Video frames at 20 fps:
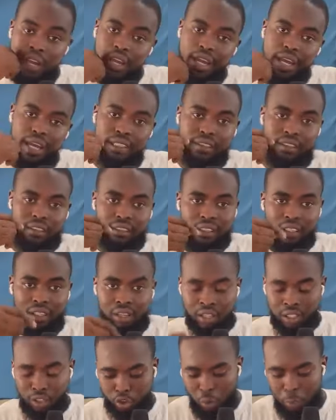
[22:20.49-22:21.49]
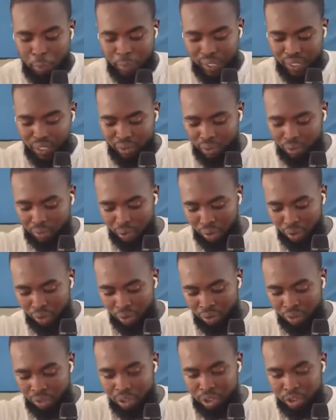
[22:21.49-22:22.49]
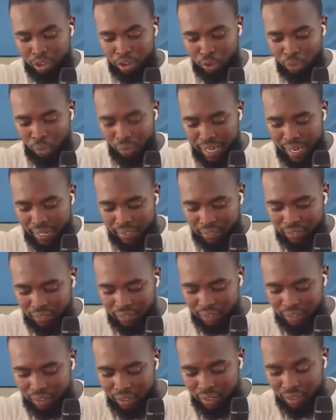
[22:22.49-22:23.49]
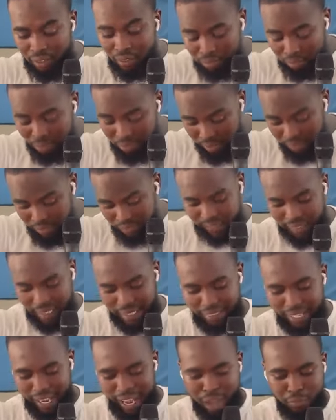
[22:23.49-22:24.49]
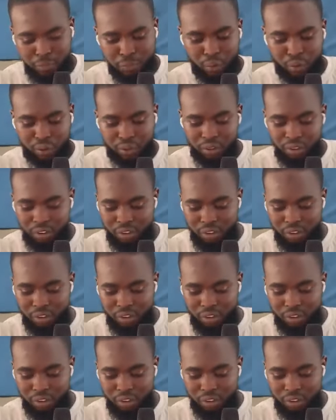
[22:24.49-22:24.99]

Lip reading: is superior to student-centered approach,